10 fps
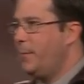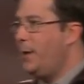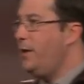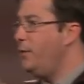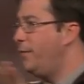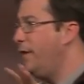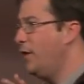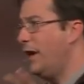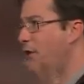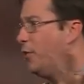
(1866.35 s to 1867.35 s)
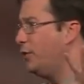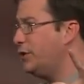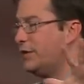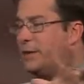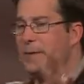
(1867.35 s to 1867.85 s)
Maybe you feel like you are
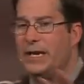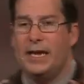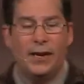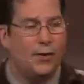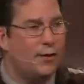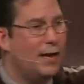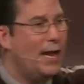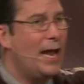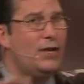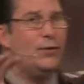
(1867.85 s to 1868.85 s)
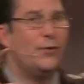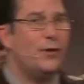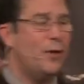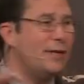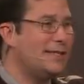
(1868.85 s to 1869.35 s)
just a beginner and you don't
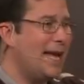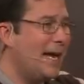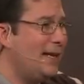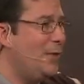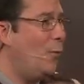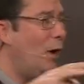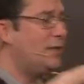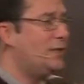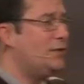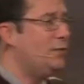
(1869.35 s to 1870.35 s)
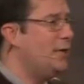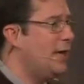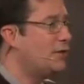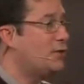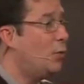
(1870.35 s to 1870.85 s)
know exactly what to do
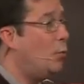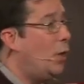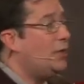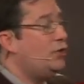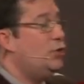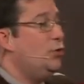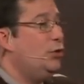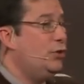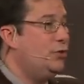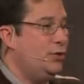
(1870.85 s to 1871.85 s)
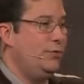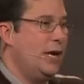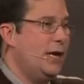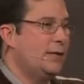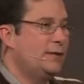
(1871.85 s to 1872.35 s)
next. So, what do you do
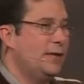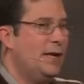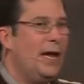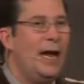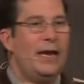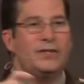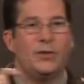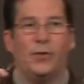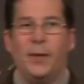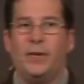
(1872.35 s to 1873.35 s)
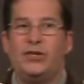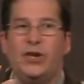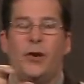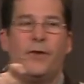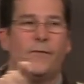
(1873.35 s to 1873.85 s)
next? And so, let me
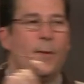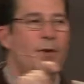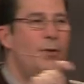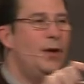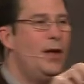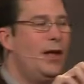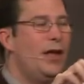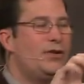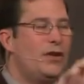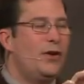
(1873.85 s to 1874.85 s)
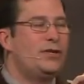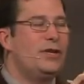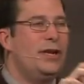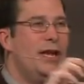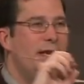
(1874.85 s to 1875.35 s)
share it from you, uh, share it
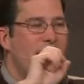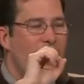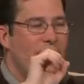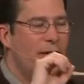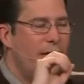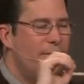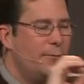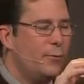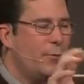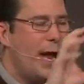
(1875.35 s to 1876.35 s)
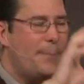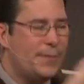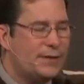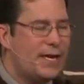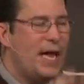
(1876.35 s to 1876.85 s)
to you, and, and, and wrap
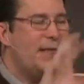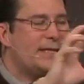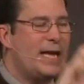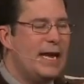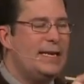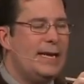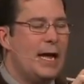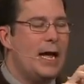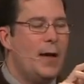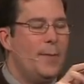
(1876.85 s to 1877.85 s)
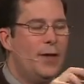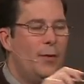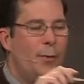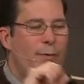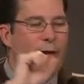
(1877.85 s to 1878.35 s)
this, kind of, this idea up
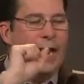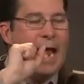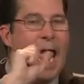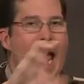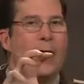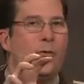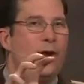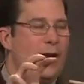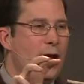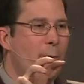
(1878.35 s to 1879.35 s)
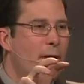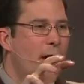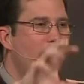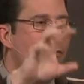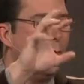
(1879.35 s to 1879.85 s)
with an acronym
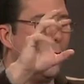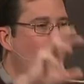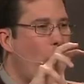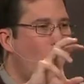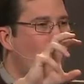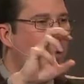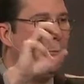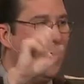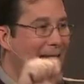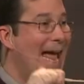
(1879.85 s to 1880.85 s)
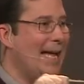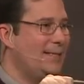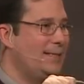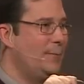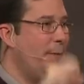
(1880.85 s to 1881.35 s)
of the word
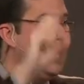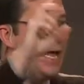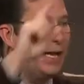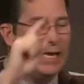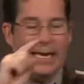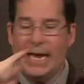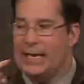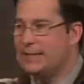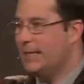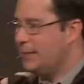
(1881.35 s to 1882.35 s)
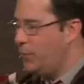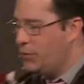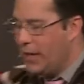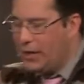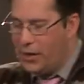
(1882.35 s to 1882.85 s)
BLESS B L E S S. If you're
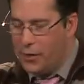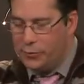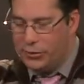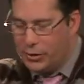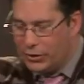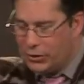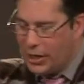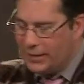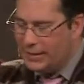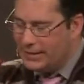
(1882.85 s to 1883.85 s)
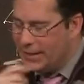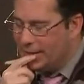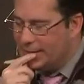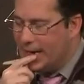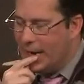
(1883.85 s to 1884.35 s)
taking notes, you can jot these
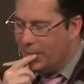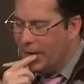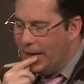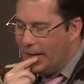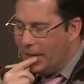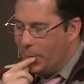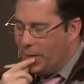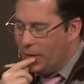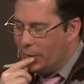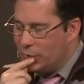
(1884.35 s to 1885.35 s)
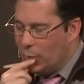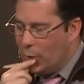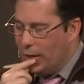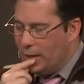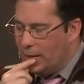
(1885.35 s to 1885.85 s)
things down. That'll be on the
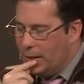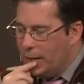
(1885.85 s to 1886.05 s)
screen.